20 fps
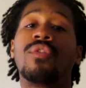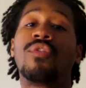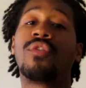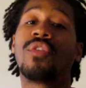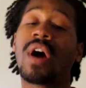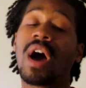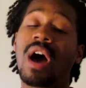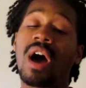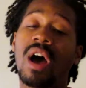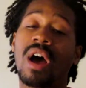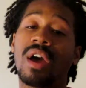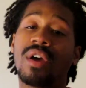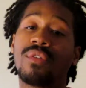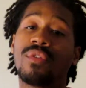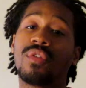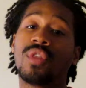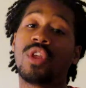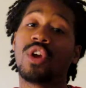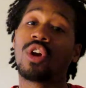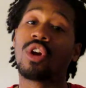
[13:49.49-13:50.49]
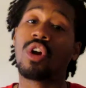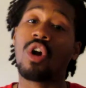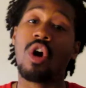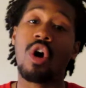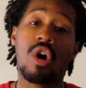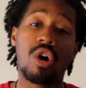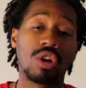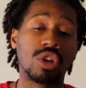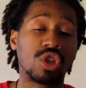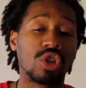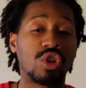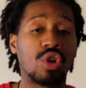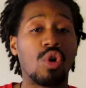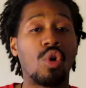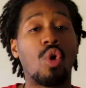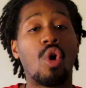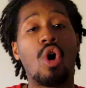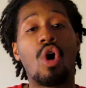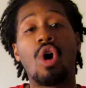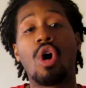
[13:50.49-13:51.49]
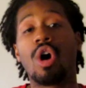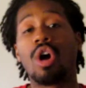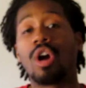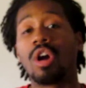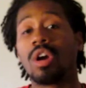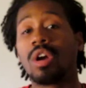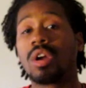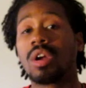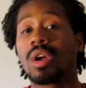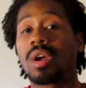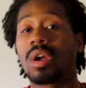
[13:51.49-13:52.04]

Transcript: 5, there also are